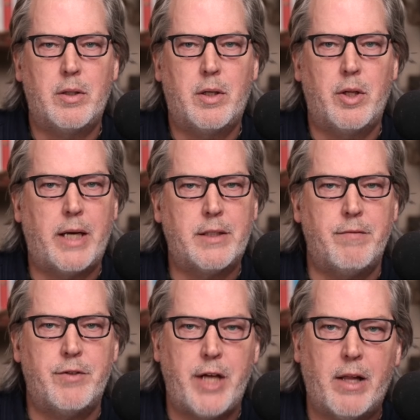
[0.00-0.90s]

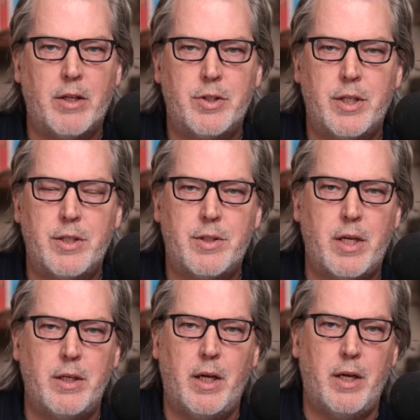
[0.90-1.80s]
collective challenges
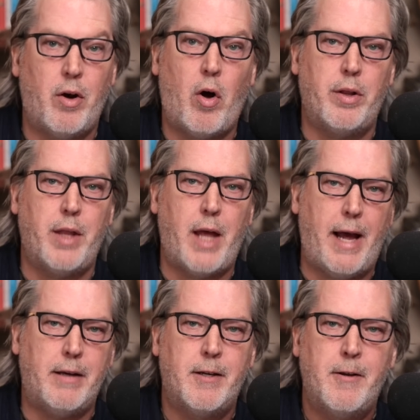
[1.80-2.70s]
and all
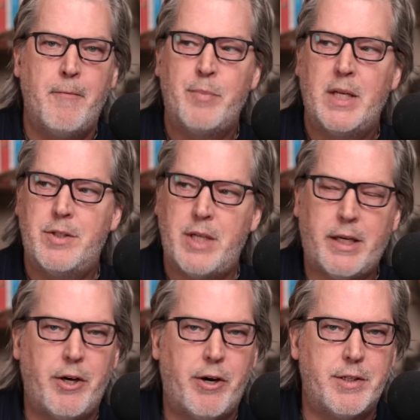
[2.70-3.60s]
that. Secondary